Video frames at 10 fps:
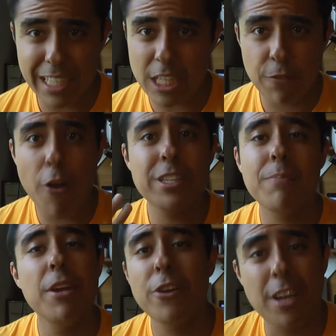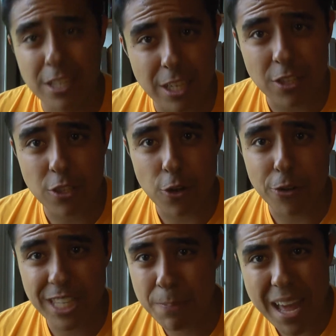at least as far as America is
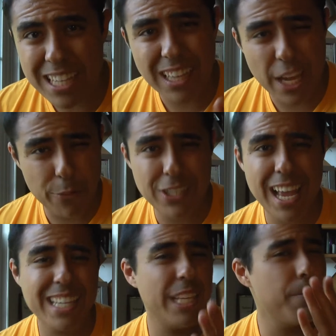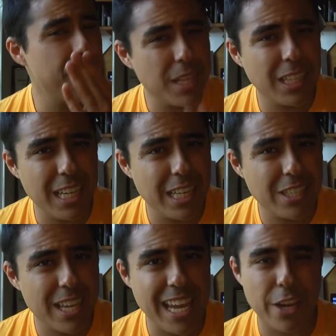concerned, the Spanish language has the ability to
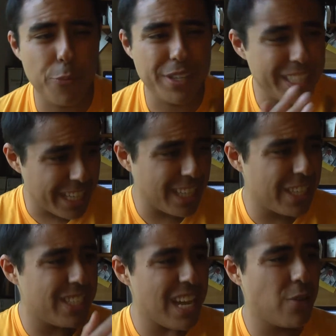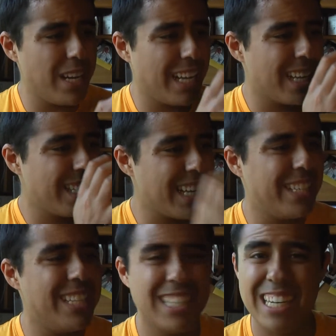take a ridiculous sounding
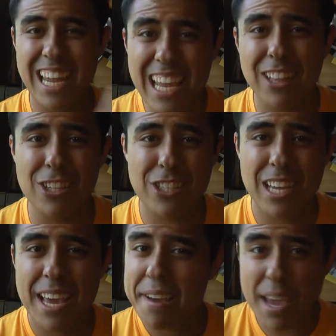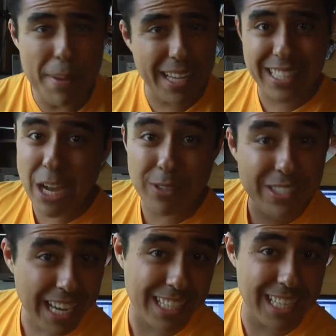sentence in English and make it sound
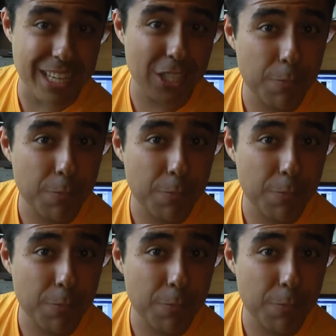sexy in